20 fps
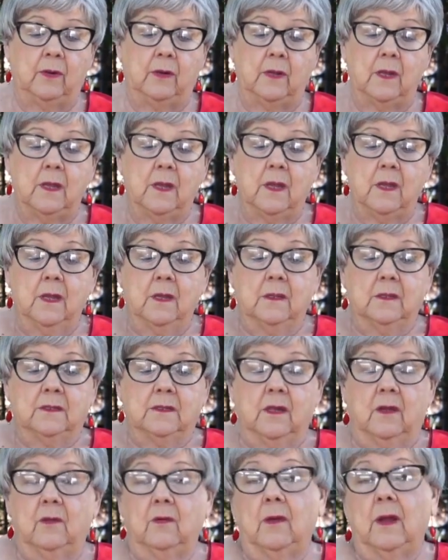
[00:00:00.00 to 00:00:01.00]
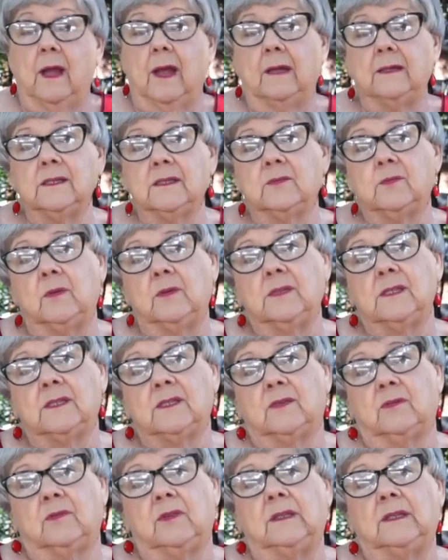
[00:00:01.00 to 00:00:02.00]
So I just want
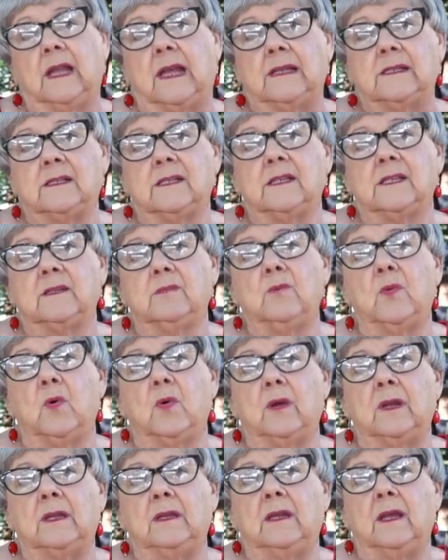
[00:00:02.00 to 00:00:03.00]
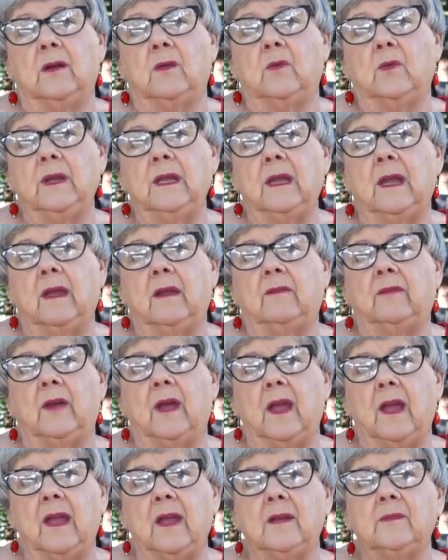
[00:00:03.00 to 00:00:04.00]
us to realize this morning that we have
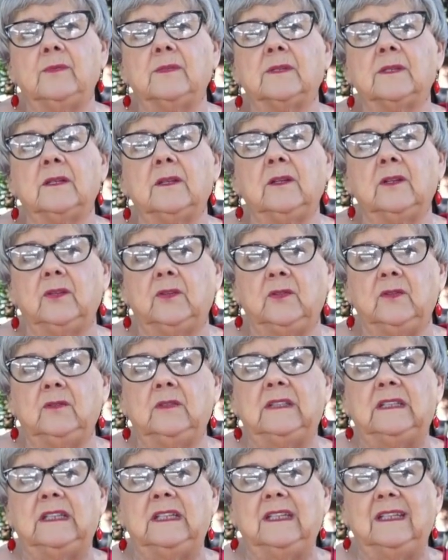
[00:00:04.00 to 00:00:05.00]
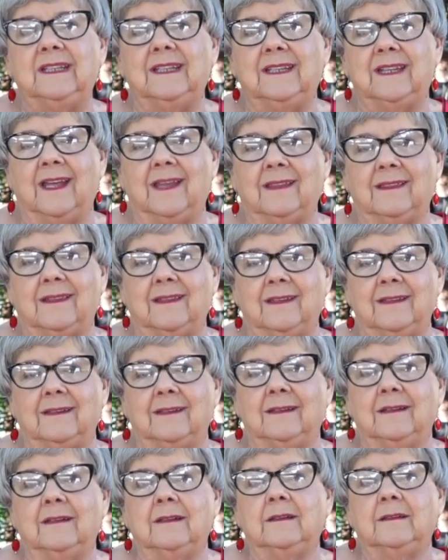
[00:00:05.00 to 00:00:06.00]
absolutely nothing
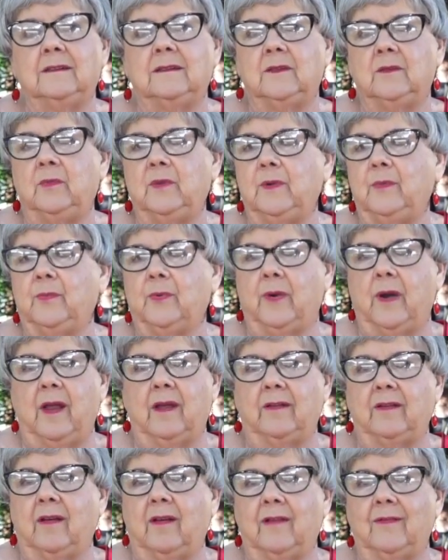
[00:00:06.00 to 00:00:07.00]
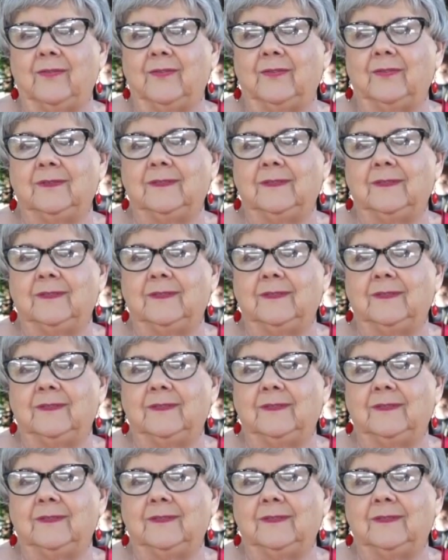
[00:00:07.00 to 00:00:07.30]
to be proud of.